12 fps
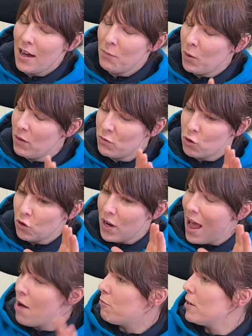We've done
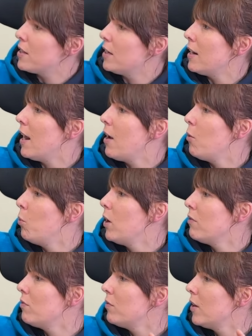everything in it.
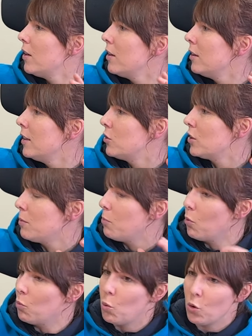We've literally
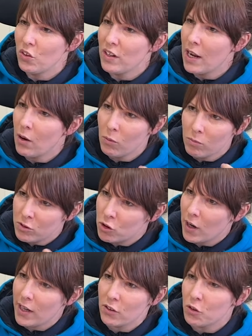put wood in it.
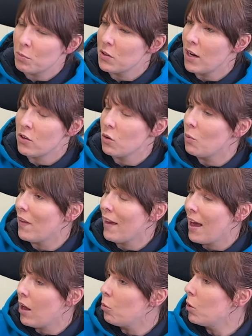Trailers. I don't know what the
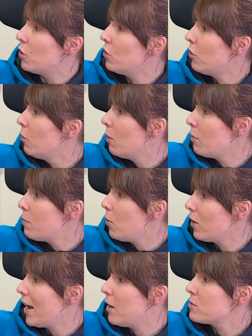hell we're going to do when we
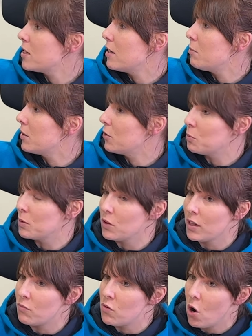put cows in it because mm. we're going
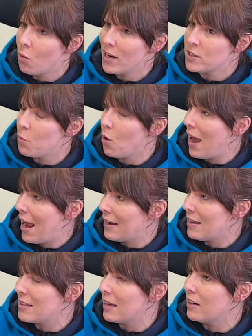to have nowhere mm. to put
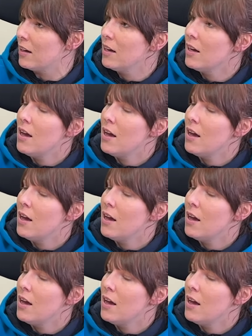anything. Mm -hmm.